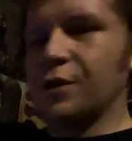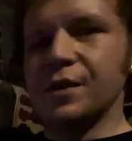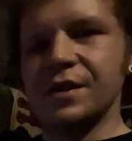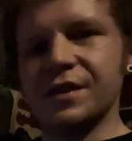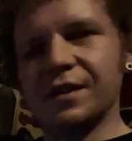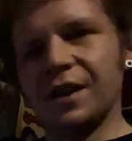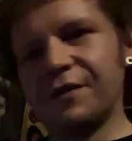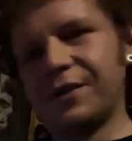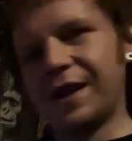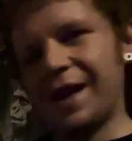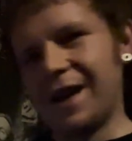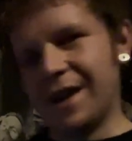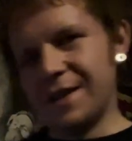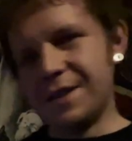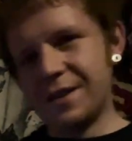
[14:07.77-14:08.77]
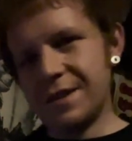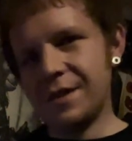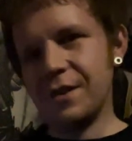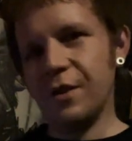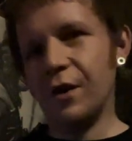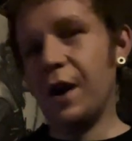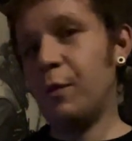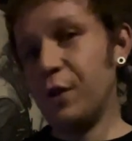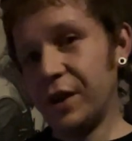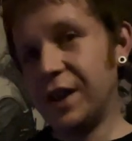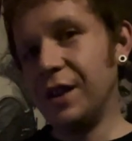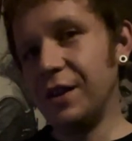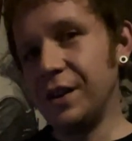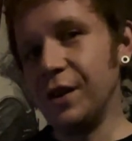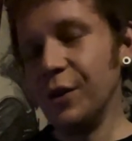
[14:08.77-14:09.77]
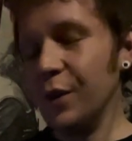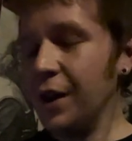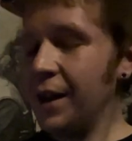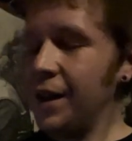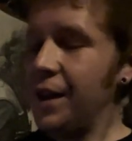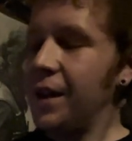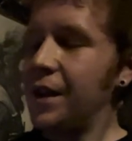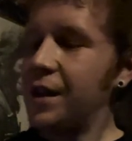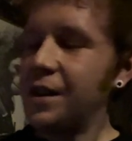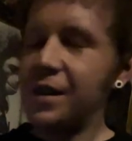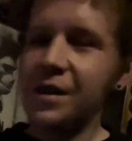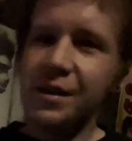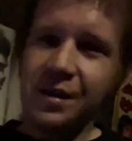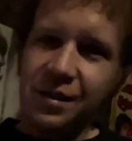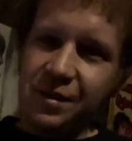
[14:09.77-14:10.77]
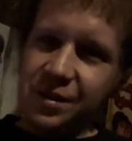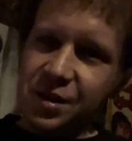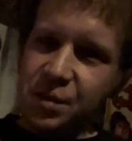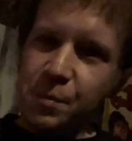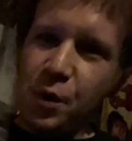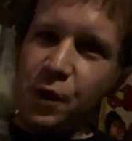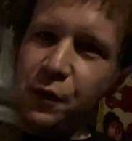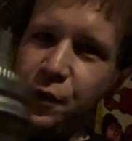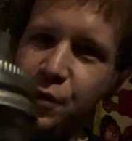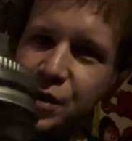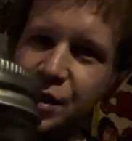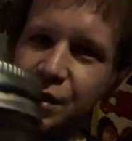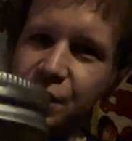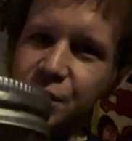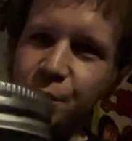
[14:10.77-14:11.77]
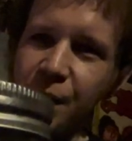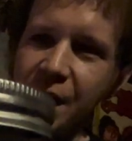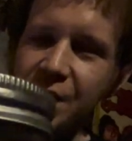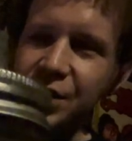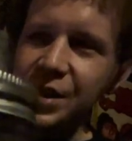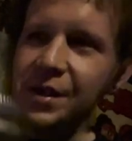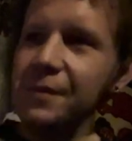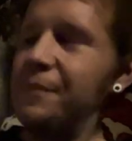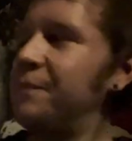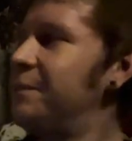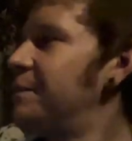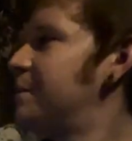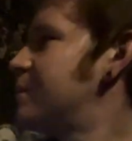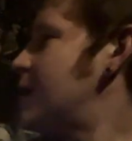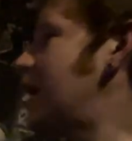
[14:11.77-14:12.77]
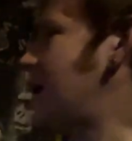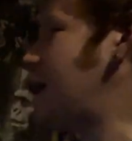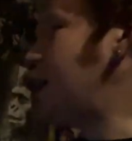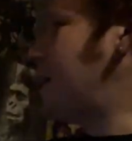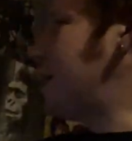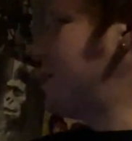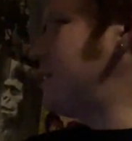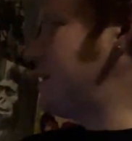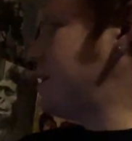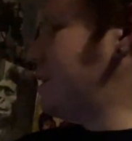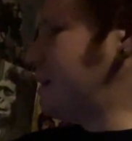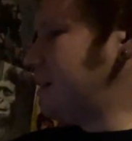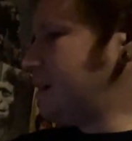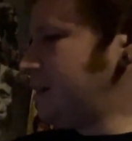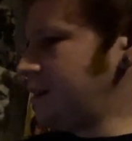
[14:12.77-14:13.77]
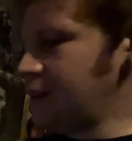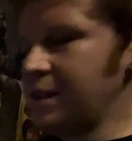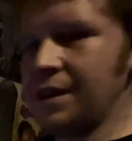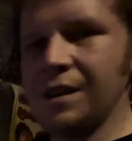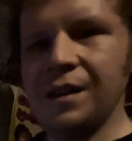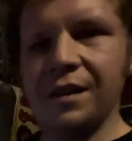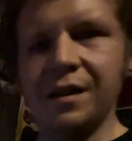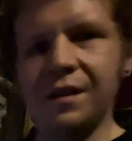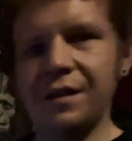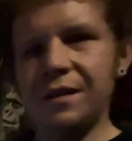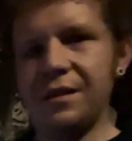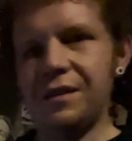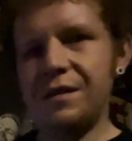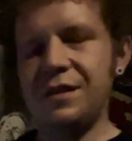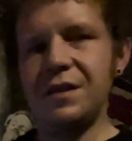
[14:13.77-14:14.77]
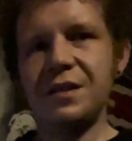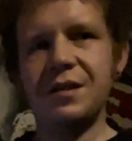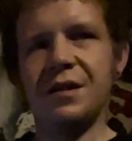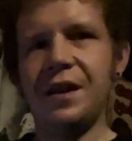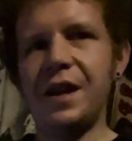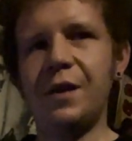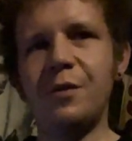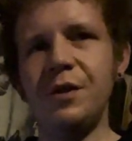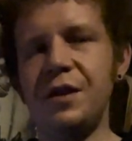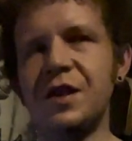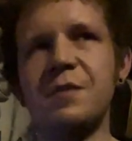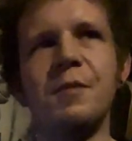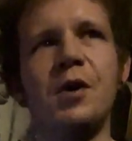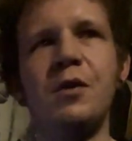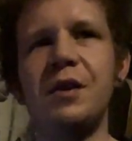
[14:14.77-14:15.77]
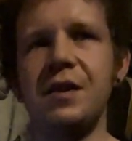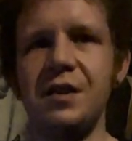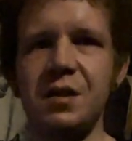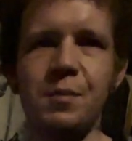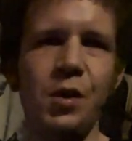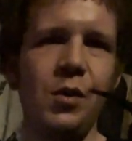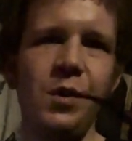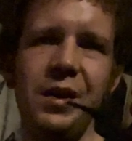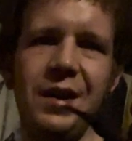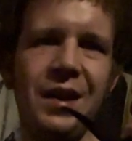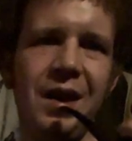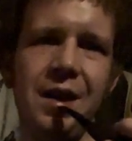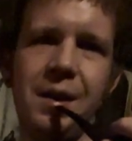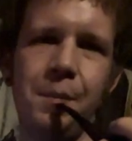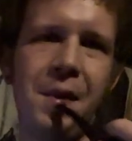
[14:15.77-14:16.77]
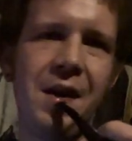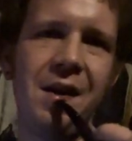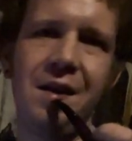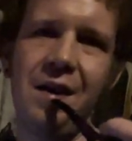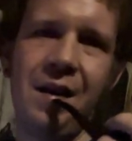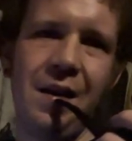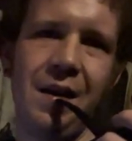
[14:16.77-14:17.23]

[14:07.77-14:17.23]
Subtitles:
is love cats or I will kill you. Smoke Fusilier's Ration. And just like what you smoke and smoke what you like, man.